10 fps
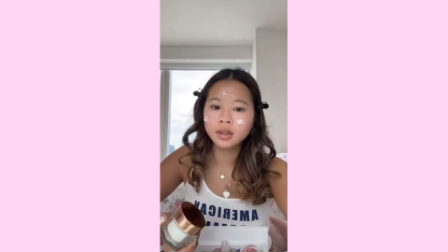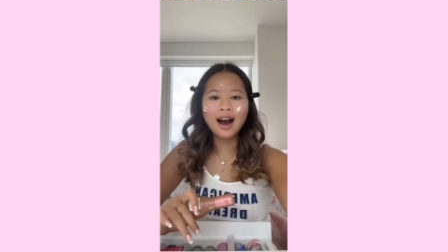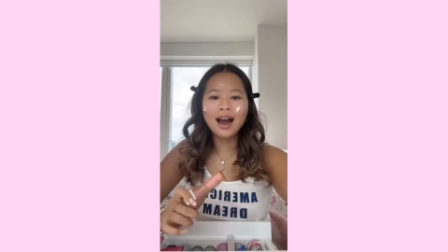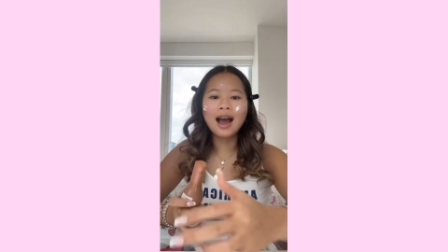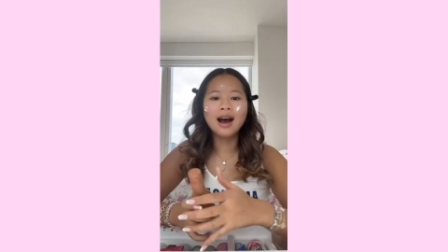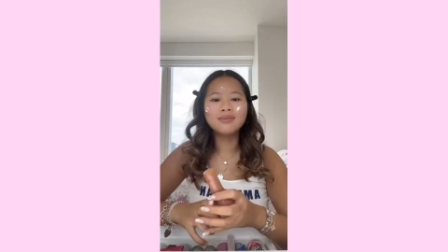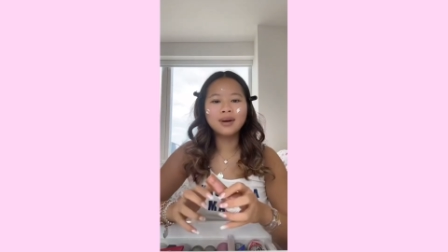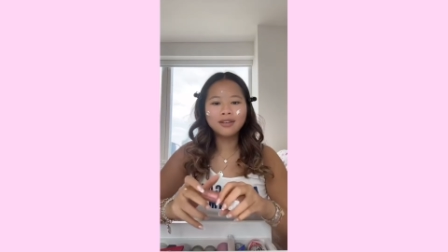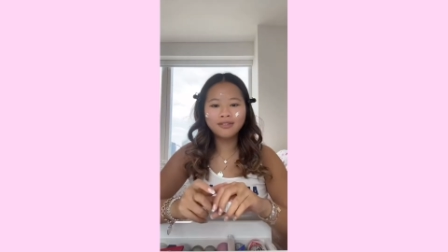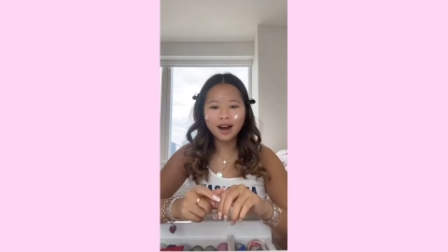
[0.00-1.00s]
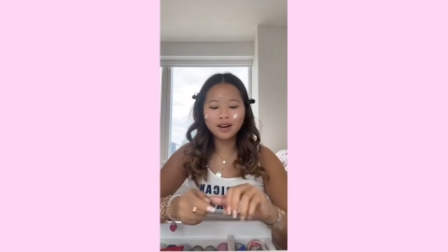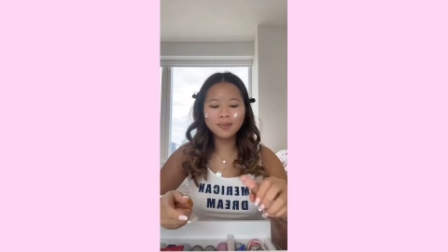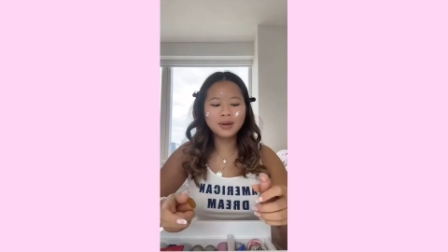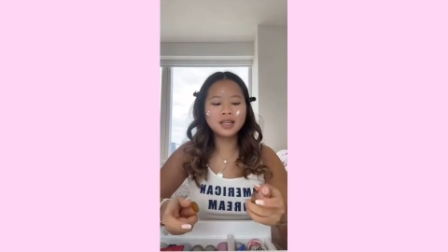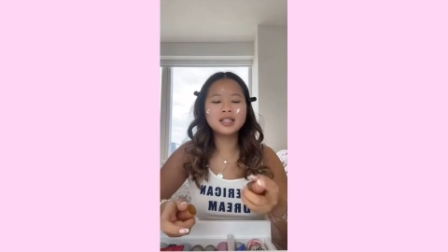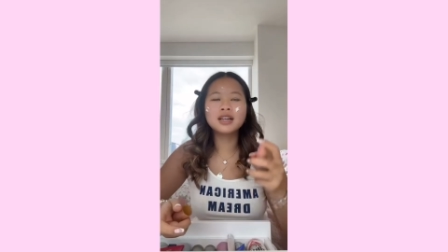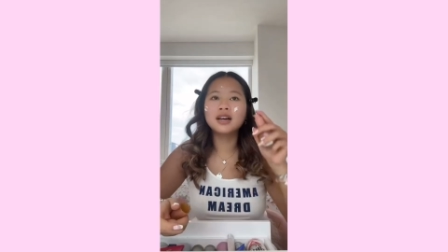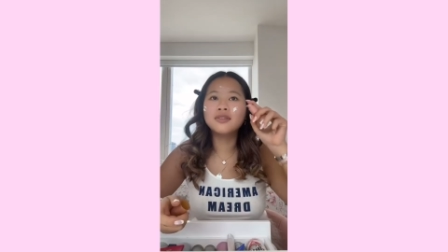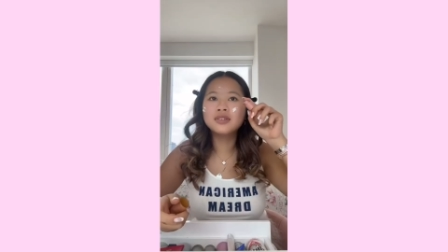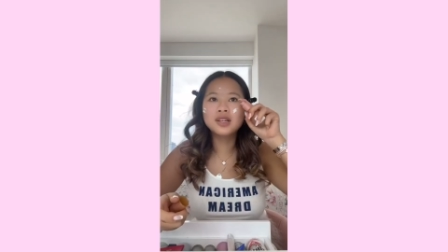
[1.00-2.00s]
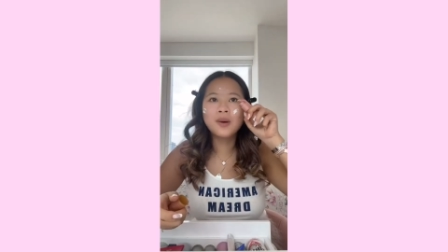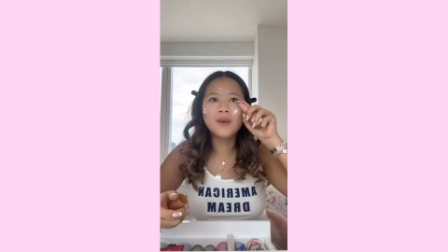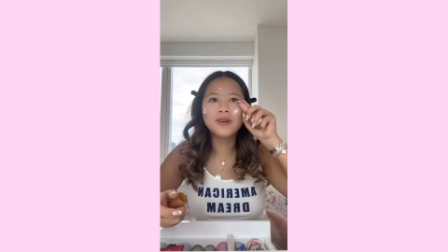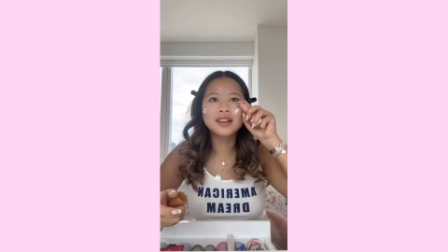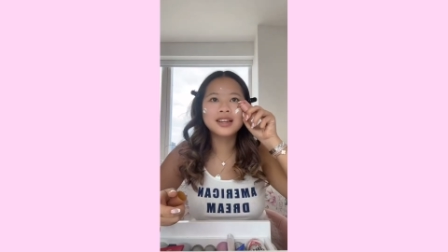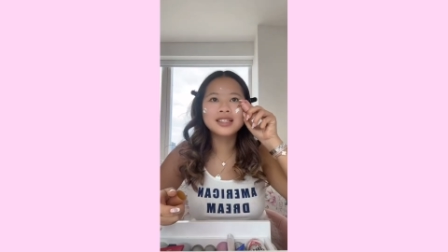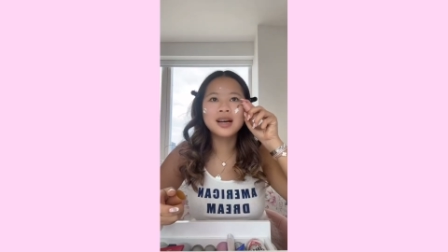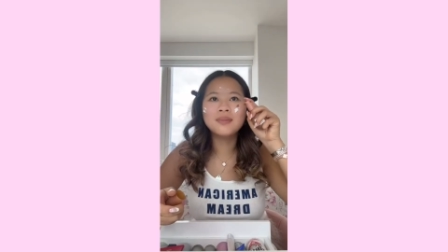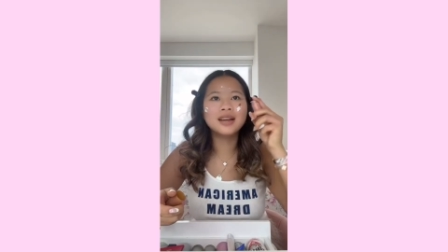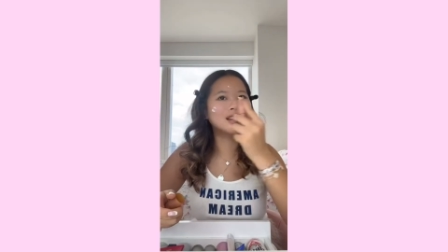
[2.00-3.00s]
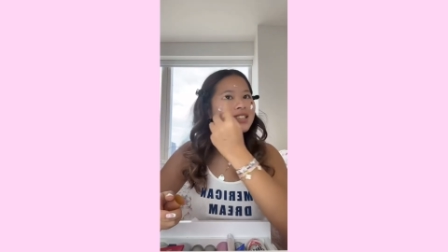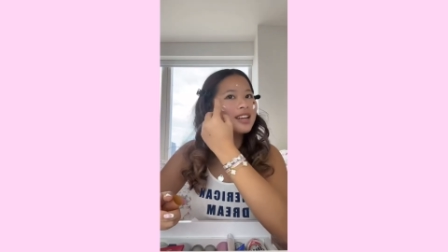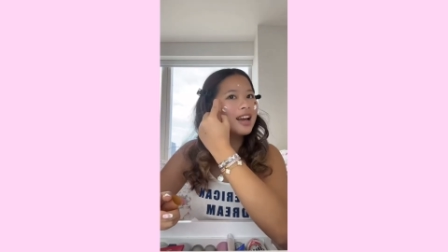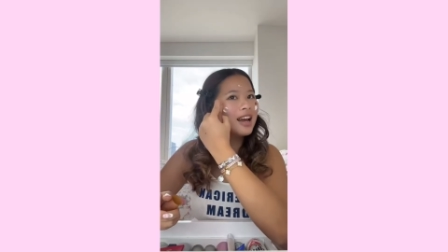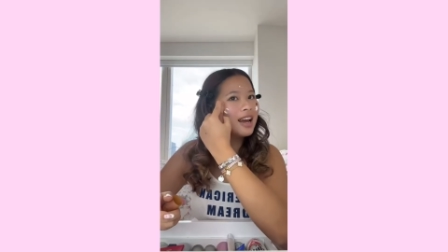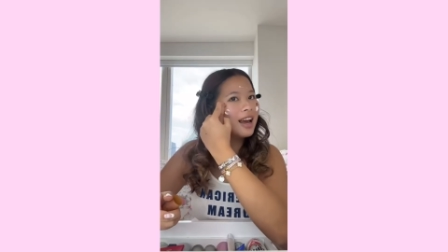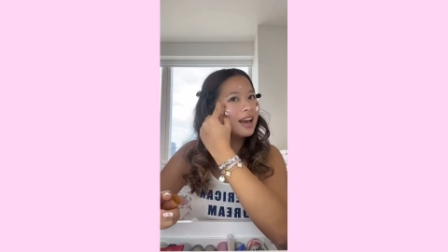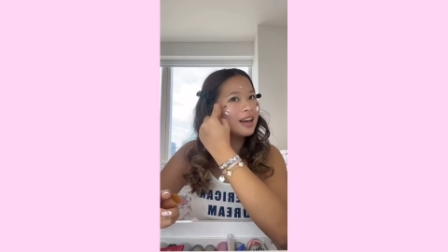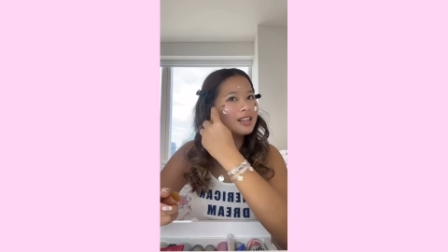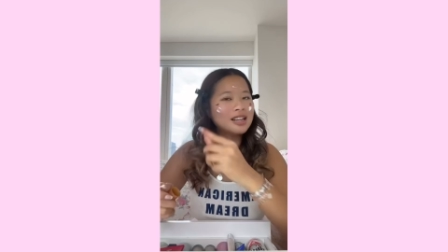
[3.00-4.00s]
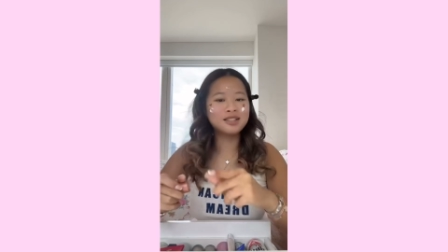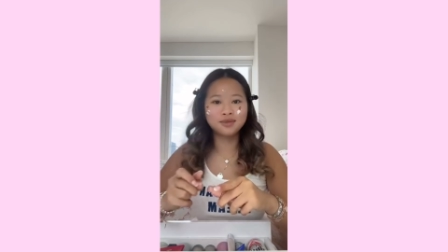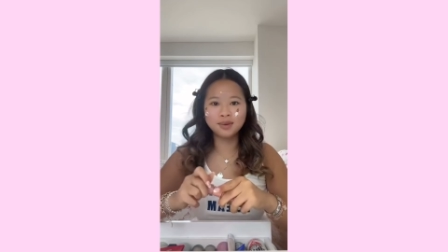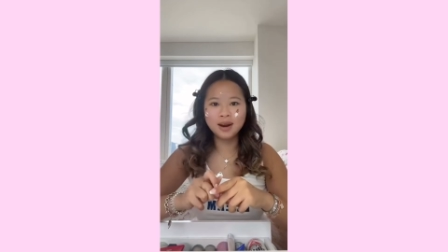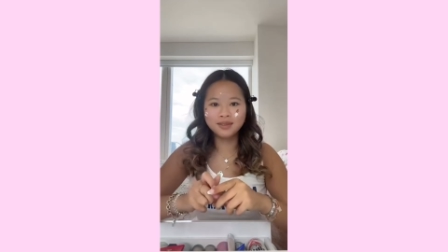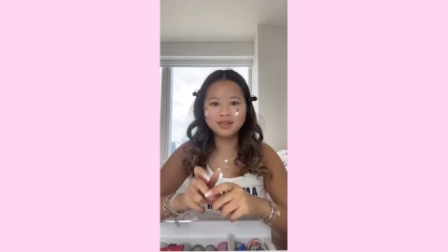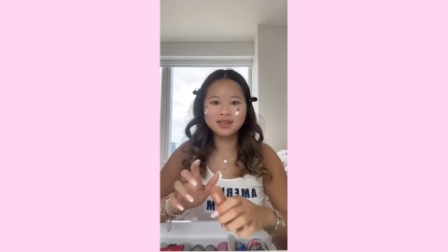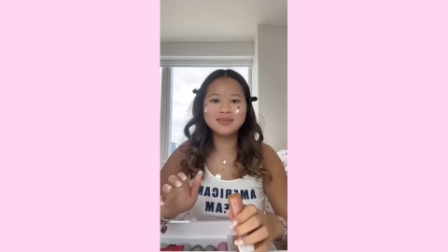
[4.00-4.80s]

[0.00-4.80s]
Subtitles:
I have my final piece of decor that's coming in today and it's for my room.